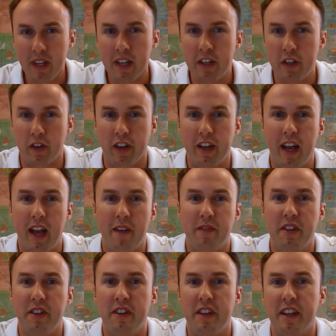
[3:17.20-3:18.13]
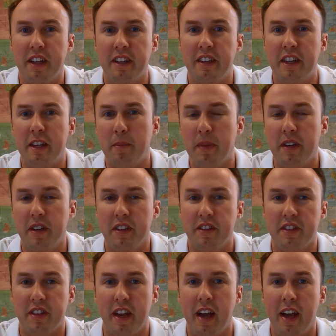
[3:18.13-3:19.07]
You're going to have to dig deep and
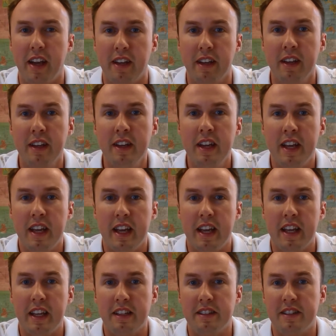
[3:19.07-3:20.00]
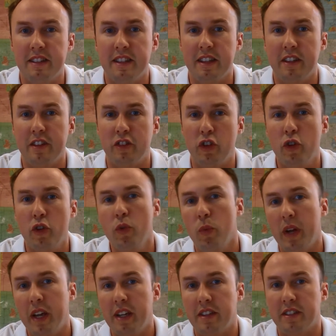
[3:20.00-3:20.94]
decide, is two
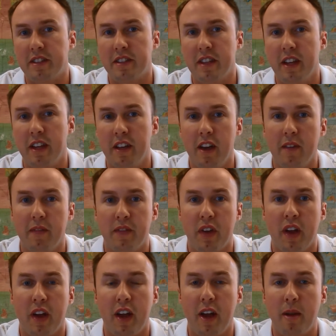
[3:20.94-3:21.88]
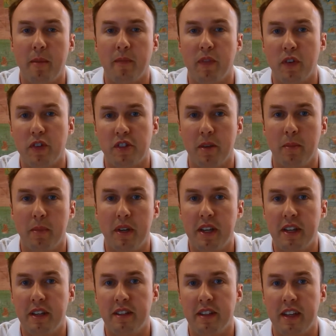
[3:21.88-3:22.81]
weeks enough time for
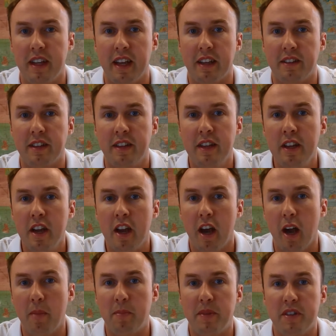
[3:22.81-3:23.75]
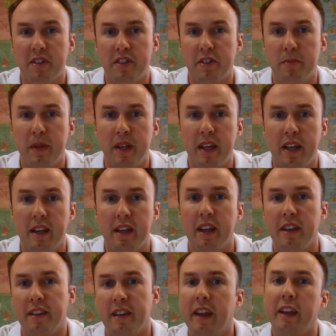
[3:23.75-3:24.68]
somebody to get up to speed
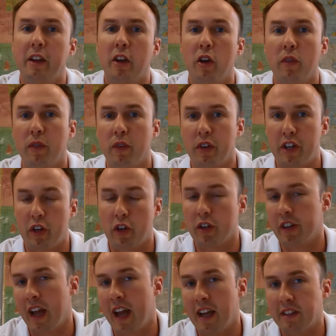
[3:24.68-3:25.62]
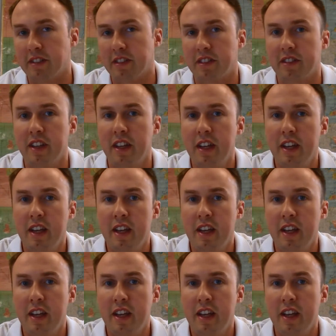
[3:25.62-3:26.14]
and take over your tasks?